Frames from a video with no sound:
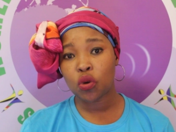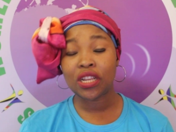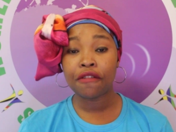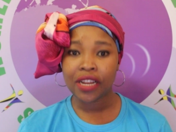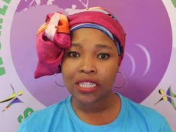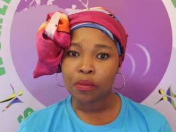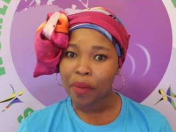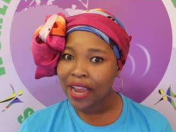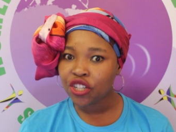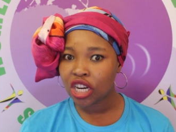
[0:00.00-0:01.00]
are most affected
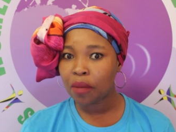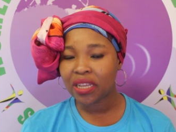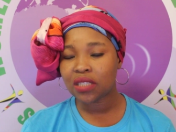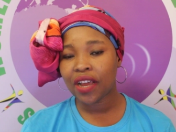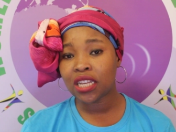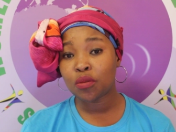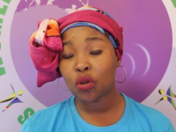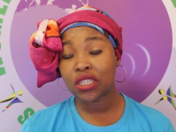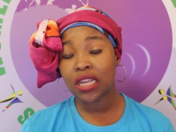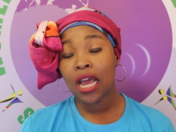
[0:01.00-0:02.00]
by gender-based violence
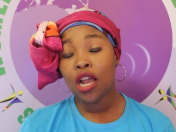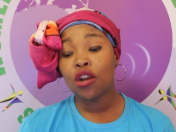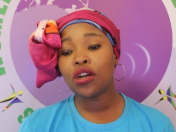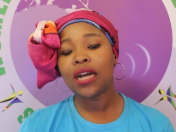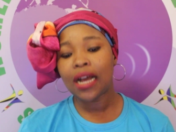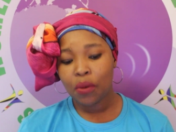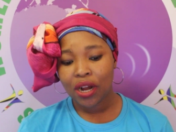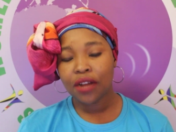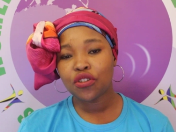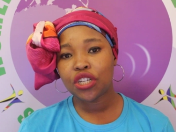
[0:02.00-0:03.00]
because, look, our
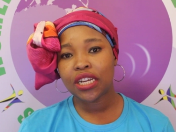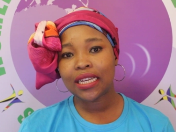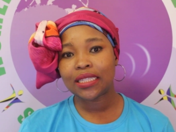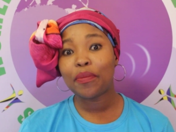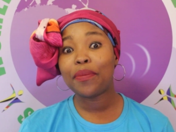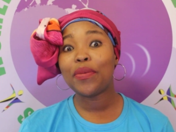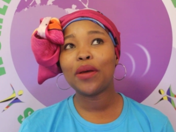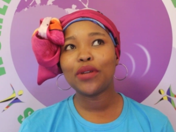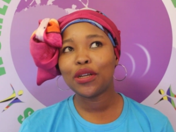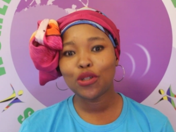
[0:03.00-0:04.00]
country is, a,
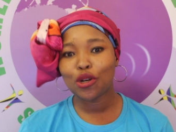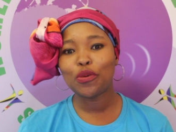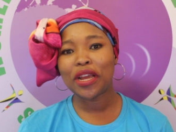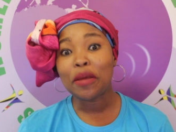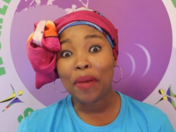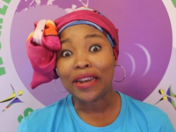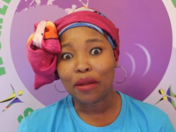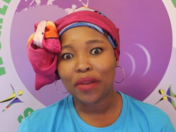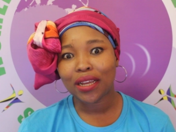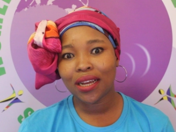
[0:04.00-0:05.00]
you know, we're in a
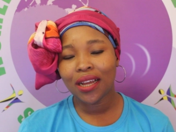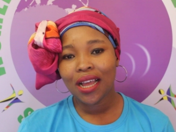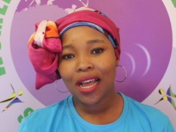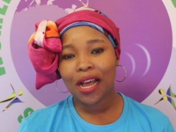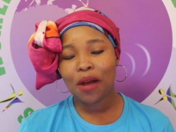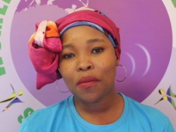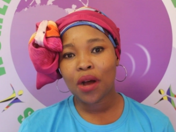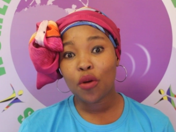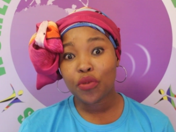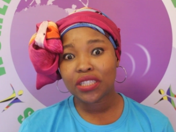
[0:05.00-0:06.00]
pandemic. Um,
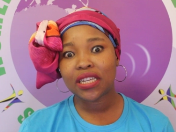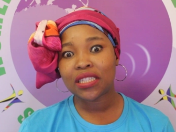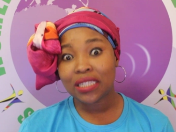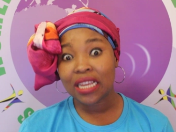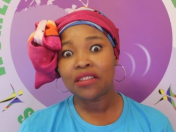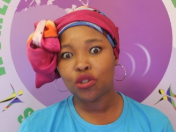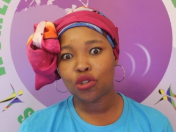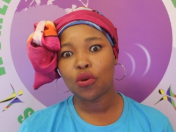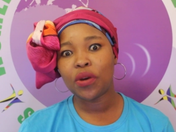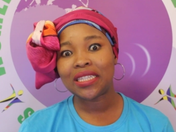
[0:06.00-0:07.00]
our president said
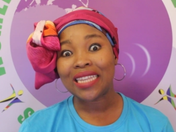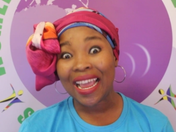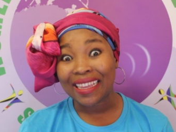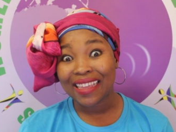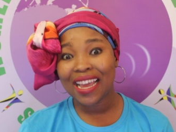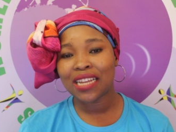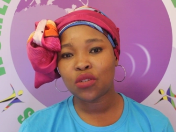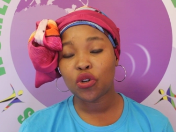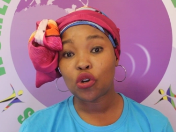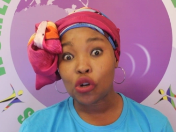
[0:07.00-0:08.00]
so. It's like that.
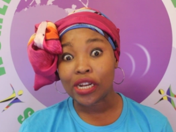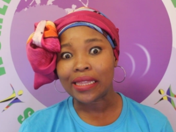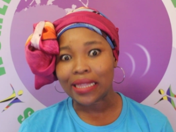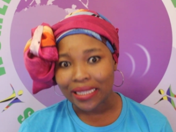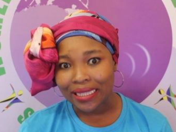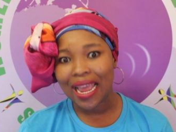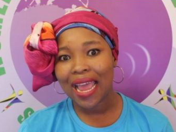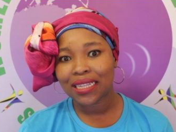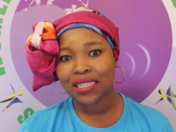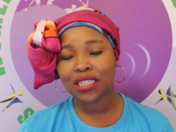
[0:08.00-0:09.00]
When you look at the
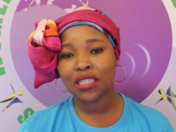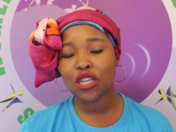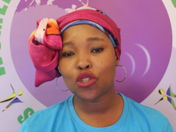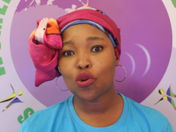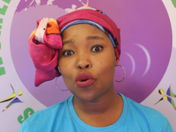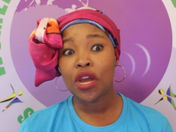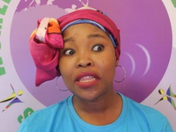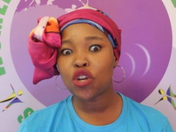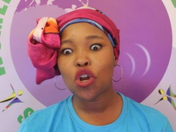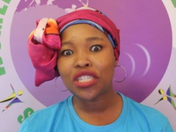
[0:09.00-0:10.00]
stats, there's no,
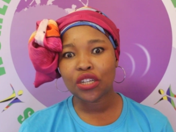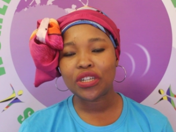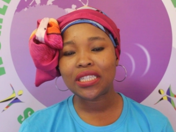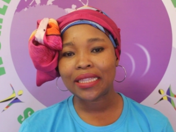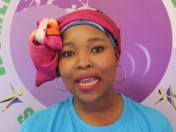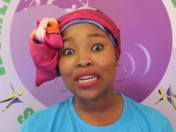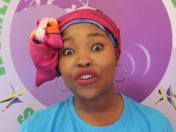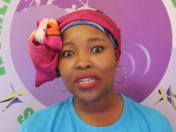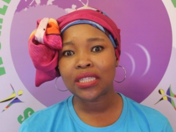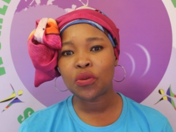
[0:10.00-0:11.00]
they're not decreasing, they're
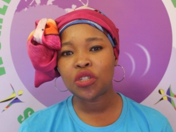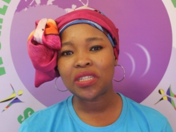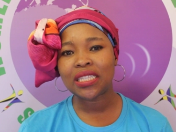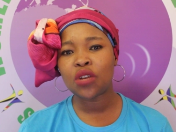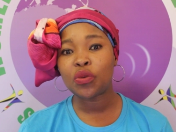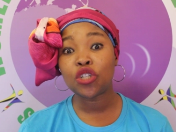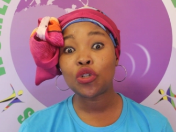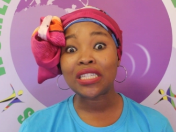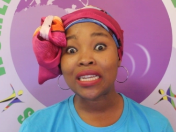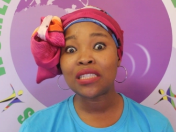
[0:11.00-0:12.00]
increasing, which means that we need
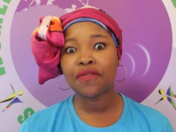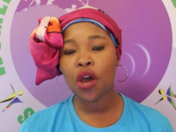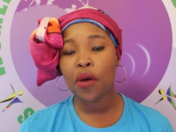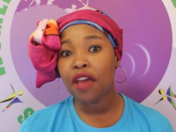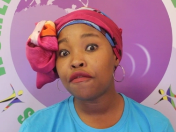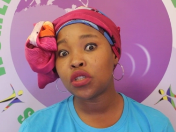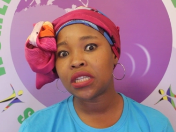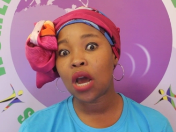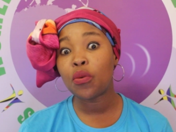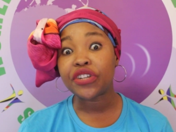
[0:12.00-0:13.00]
to intensify our efforts
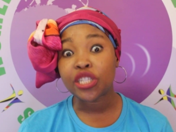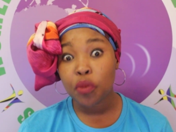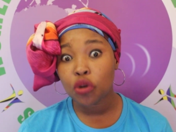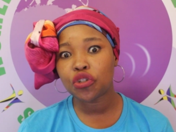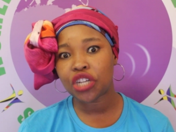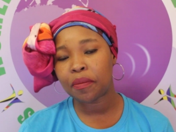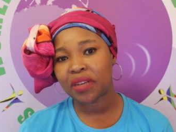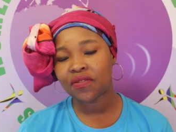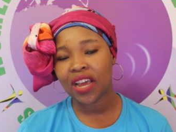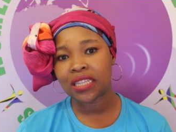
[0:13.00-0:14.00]
in how we respond to
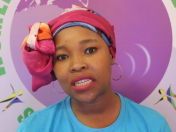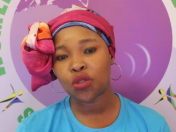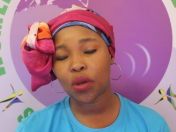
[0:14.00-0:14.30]
gender-based violence as